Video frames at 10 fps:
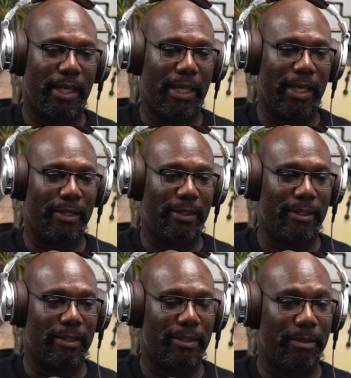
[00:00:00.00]

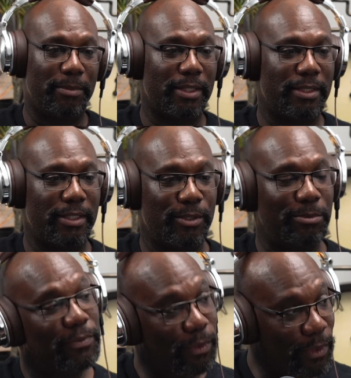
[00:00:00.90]
and the ability to
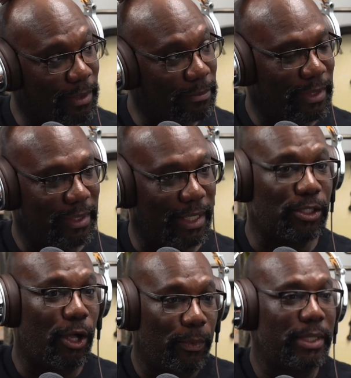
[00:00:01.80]
perform,
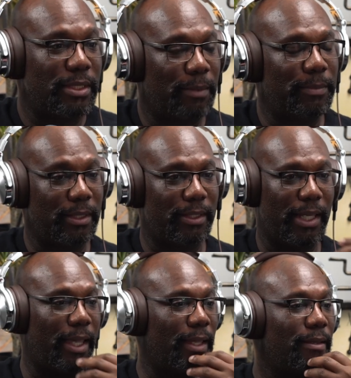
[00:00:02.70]
that's always something
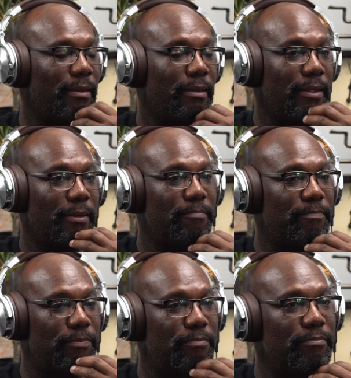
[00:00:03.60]
that
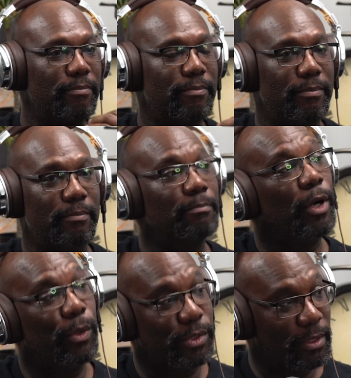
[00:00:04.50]

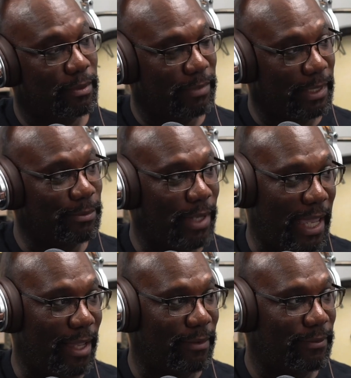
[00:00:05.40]
most people
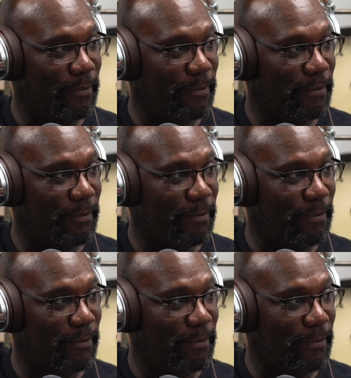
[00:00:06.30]
have.